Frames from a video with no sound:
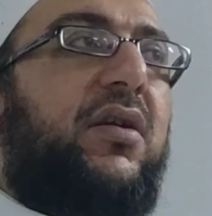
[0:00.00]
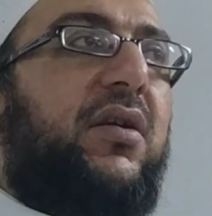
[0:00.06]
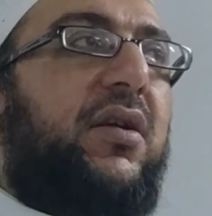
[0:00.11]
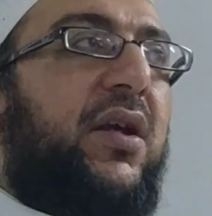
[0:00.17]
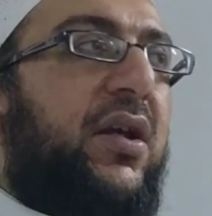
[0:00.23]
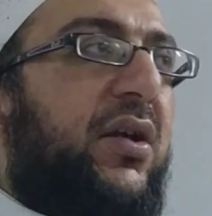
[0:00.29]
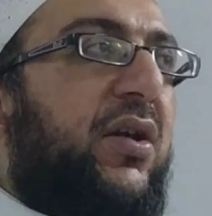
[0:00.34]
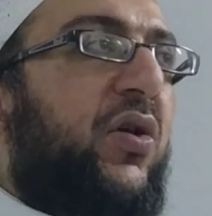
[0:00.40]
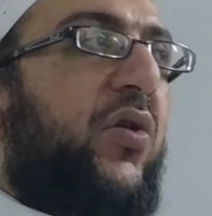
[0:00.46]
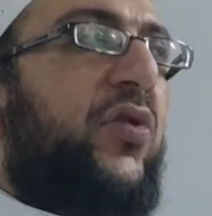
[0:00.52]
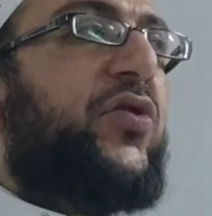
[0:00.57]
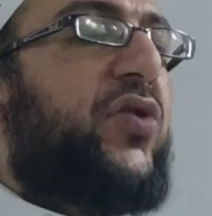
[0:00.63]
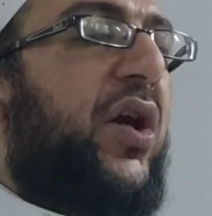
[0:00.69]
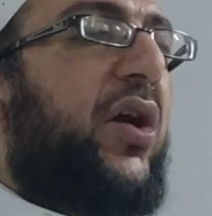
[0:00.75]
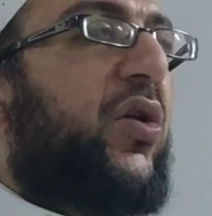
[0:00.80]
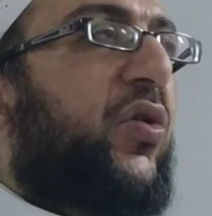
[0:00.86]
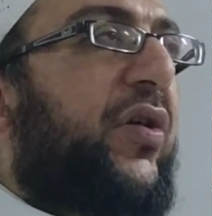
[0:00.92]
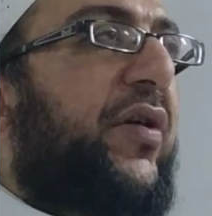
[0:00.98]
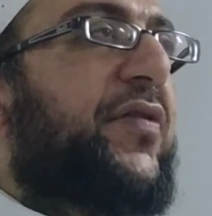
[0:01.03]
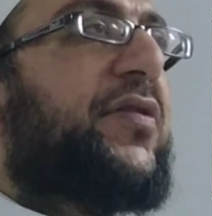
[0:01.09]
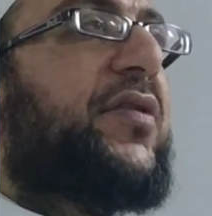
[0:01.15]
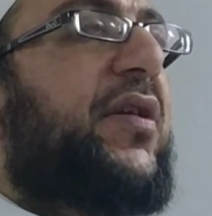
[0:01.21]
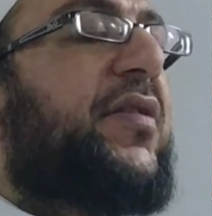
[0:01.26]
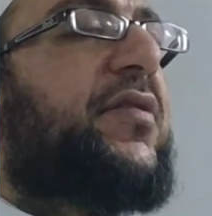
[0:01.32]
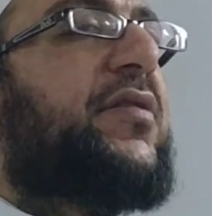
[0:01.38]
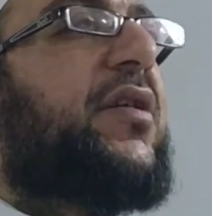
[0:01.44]
goes there,
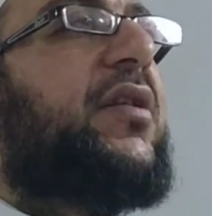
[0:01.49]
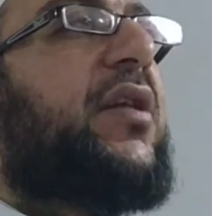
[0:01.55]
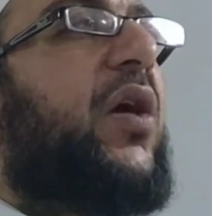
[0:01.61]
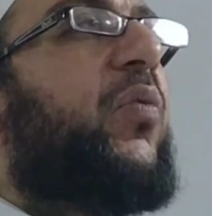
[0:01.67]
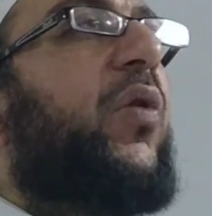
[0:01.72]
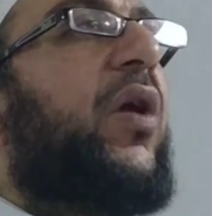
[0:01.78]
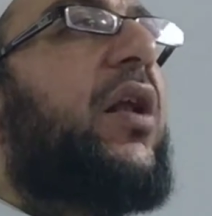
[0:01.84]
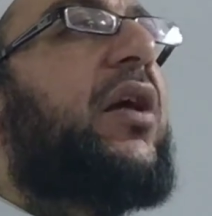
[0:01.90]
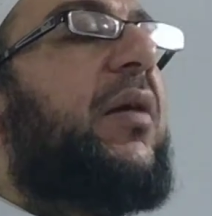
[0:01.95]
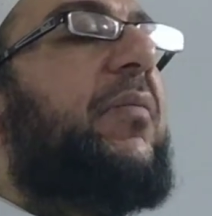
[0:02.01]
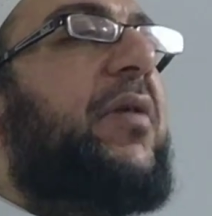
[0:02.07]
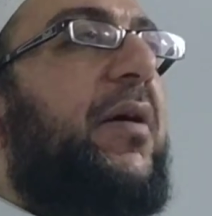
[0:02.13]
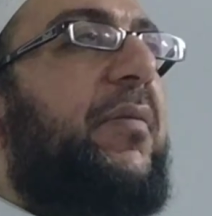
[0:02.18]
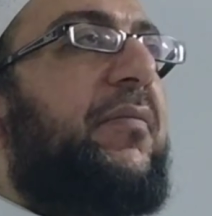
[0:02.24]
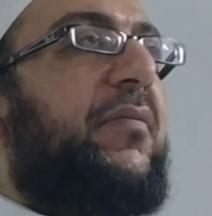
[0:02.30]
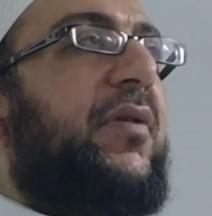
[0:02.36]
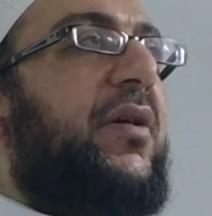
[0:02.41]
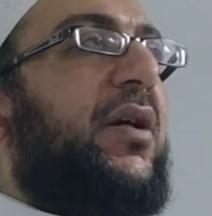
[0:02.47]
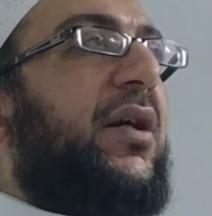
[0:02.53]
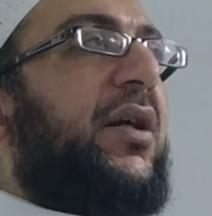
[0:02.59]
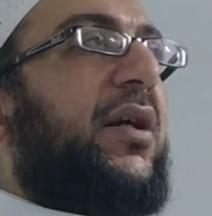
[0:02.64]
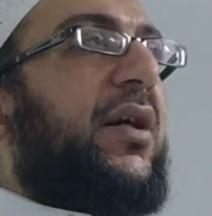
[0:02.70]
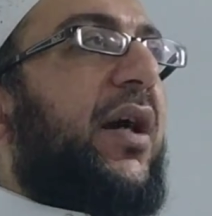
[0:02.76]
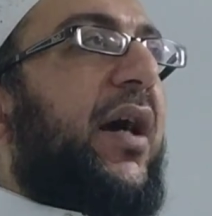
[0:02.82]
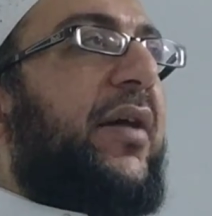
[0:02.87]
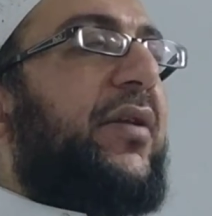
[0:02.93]
crosses, they welcome him
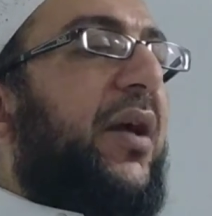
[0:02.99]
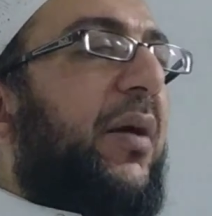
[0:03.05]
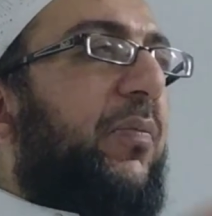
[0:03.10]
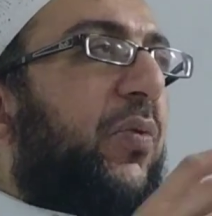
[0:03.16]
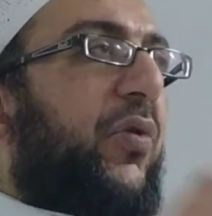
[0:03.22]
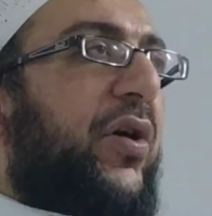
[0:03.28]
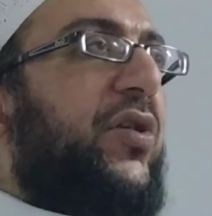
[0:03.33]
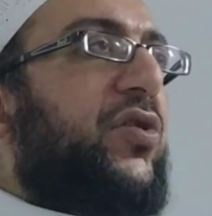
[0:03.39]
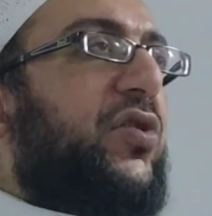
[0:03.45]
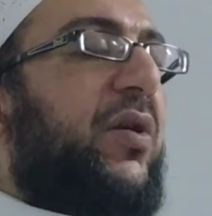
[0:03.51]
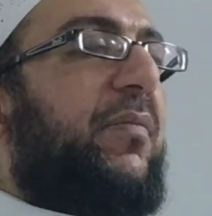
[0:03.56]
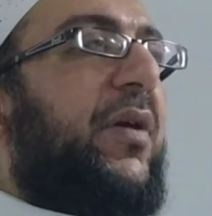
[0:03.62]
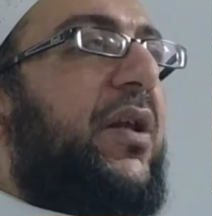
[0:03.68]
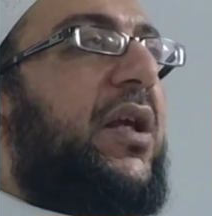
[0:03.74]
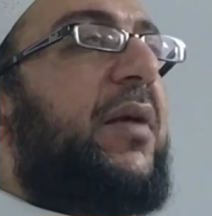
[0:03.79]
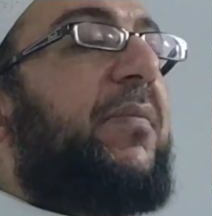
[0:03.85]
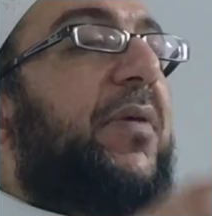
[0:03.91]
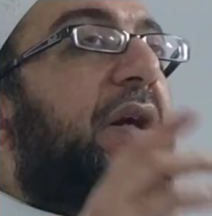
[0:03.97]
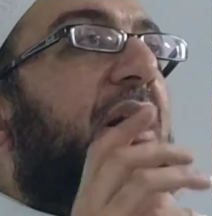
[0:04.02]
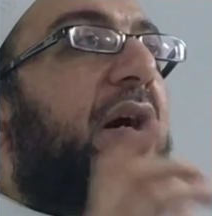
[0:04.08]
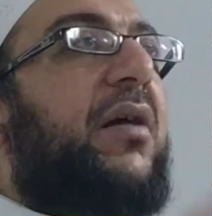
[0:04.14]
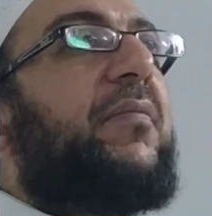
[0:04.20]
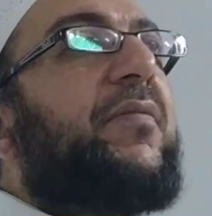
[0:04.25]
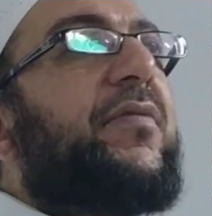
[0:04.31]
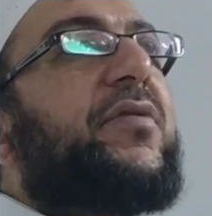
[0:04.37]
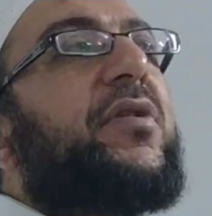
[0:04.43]
and they appoint him, and he
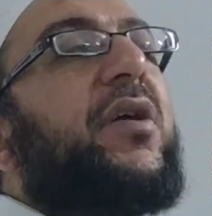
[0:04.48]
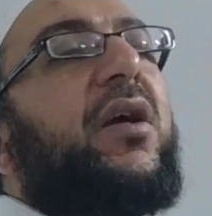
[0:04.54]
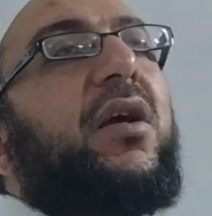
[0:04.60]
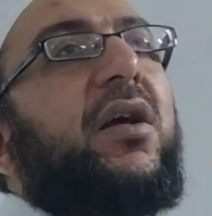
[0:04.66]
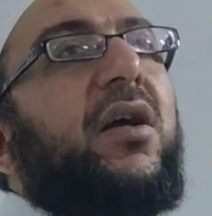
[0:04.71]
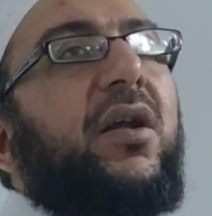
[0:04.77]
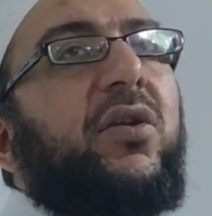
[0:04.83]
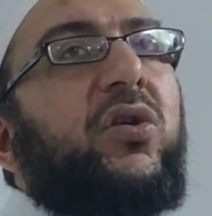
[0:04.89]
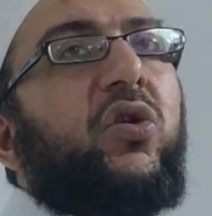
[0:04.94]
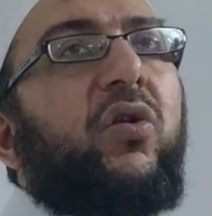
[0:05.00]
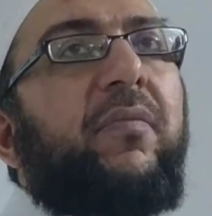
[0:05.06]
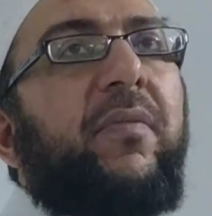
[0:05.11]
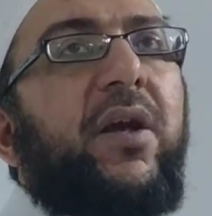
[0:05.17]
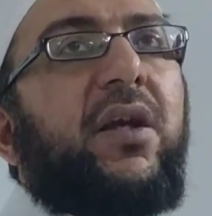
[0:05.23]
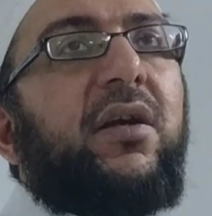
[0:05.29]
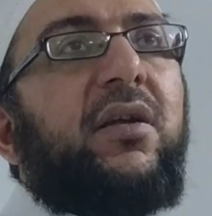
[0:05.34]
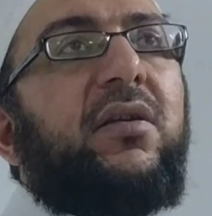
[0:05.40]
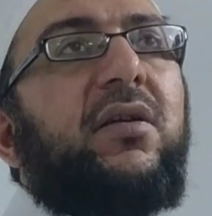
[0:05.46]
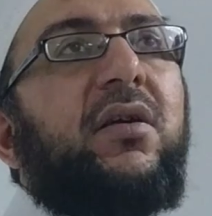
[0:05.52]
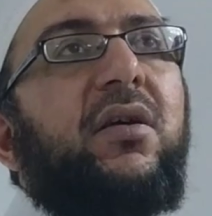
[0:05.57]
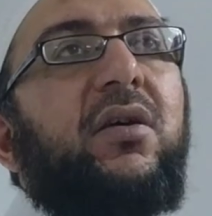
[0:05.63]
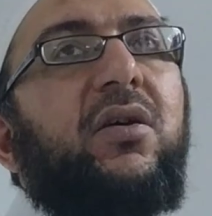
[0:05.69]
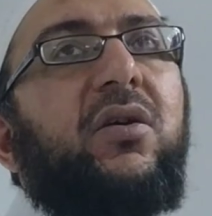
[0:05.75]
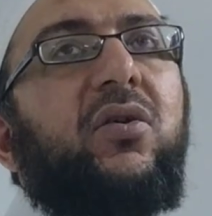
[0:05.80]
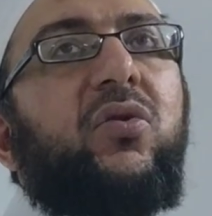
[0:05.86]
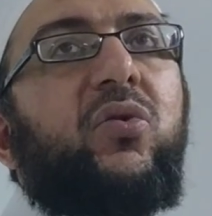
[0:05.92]
becomes the Umayyad
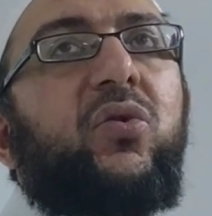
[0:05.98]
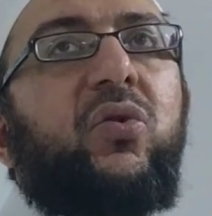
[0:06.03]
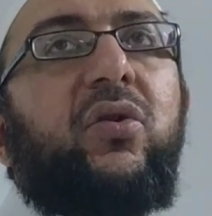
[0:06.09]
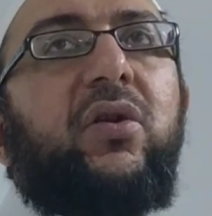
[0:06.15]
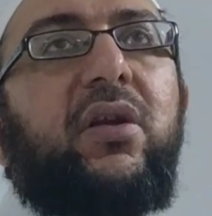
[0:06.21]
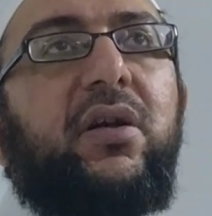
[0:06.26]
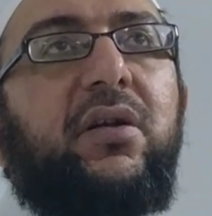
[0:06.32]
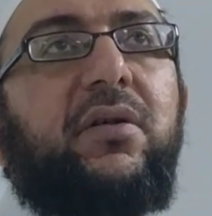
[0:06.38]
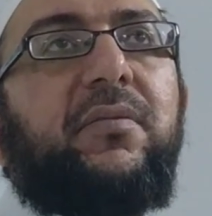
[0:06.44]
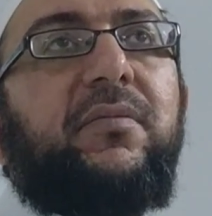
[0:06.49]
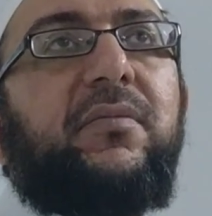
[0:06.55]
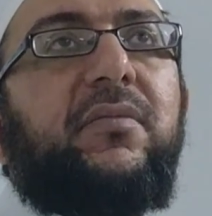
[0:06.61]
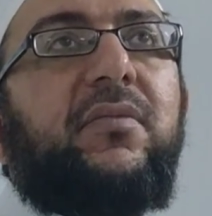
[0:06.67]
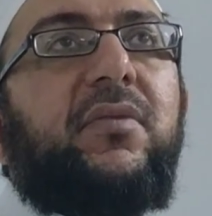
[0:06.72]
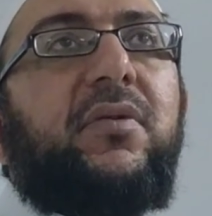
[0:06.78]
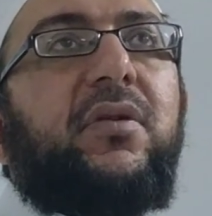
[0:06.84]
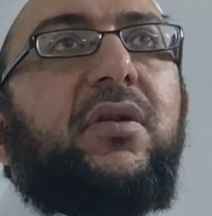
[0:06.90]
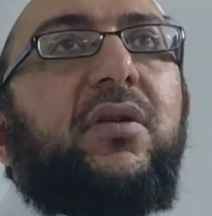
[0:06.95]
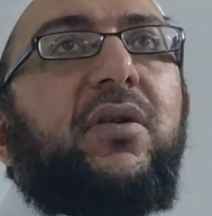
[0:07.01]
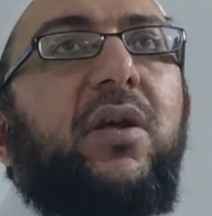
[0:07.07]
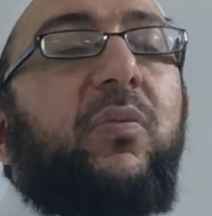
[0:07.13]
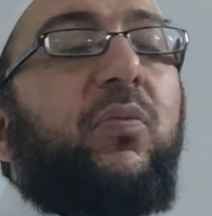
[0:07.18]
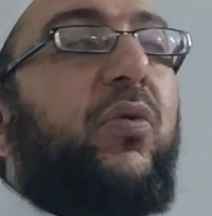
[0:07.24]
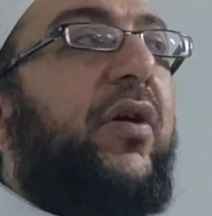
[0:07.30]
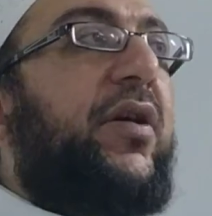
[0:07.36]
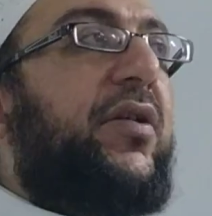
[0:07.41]
ruler. They
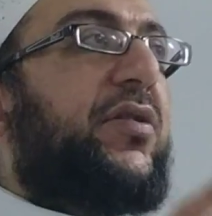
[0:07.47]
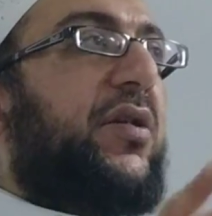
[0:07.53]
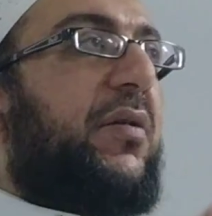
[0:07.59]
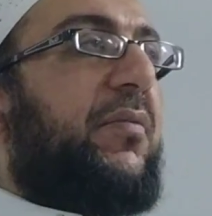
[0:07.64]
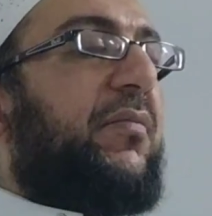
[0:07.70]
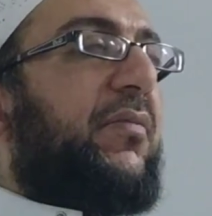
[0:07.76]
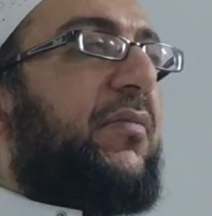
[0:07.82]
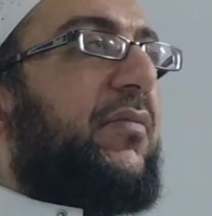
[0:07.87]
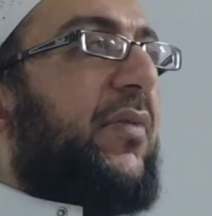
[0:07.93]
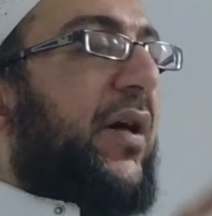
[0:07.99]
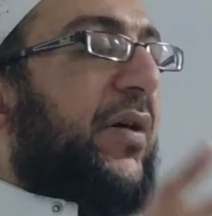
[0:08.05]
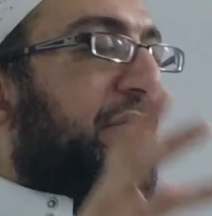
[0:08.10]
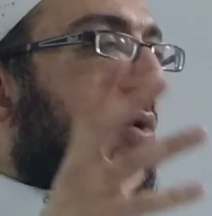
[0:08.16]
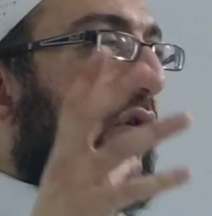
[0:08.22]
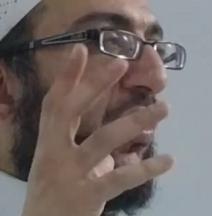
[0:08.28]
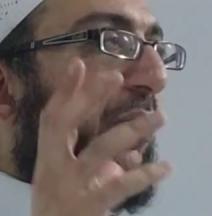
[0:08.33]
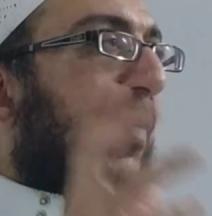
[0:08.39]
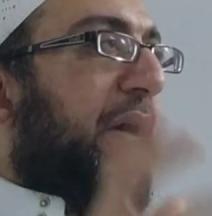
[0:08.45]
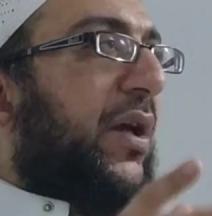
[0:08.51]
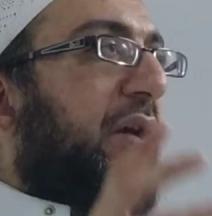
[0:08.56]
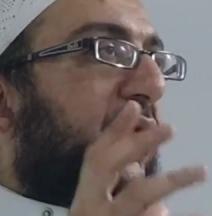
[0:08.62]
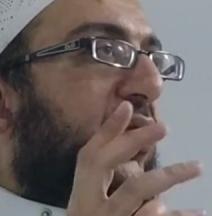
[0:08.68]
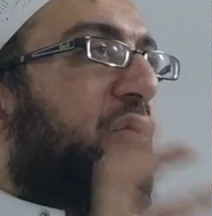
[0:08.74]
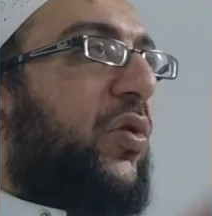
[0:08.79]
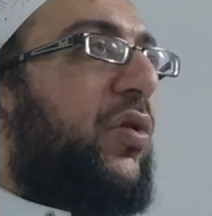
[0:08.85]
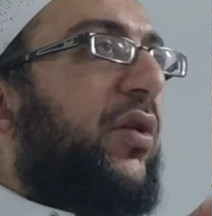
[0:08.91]
appoint him as the Umayyad
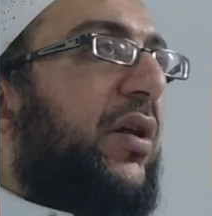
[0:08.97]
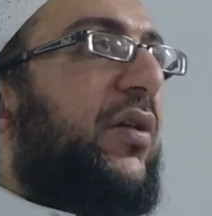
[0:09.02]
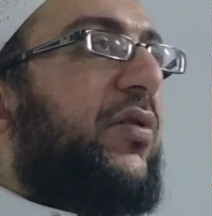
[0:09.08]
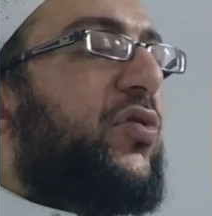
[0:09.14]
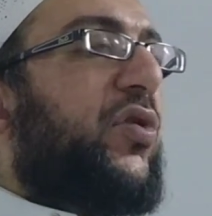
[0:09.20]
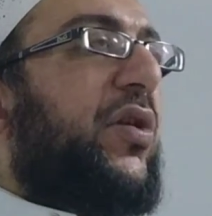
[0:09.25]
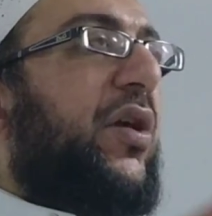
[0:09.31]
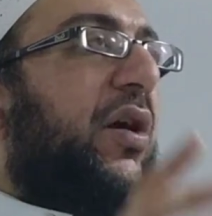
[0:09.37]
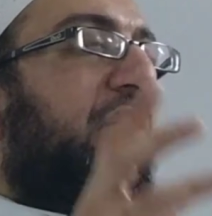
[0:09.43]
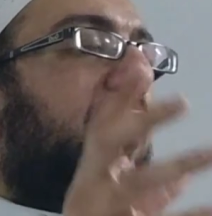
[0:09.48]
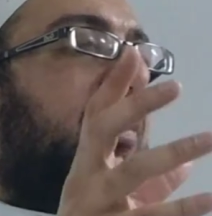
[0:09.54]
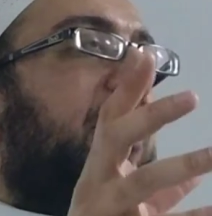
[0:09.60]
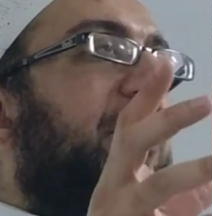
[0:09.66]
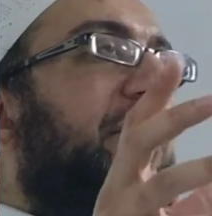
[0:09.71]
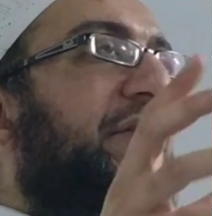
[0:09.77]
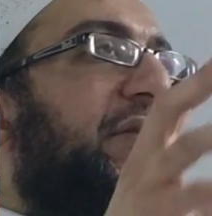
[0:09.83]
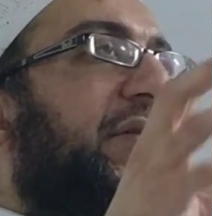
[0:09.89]
ruler. So now it's a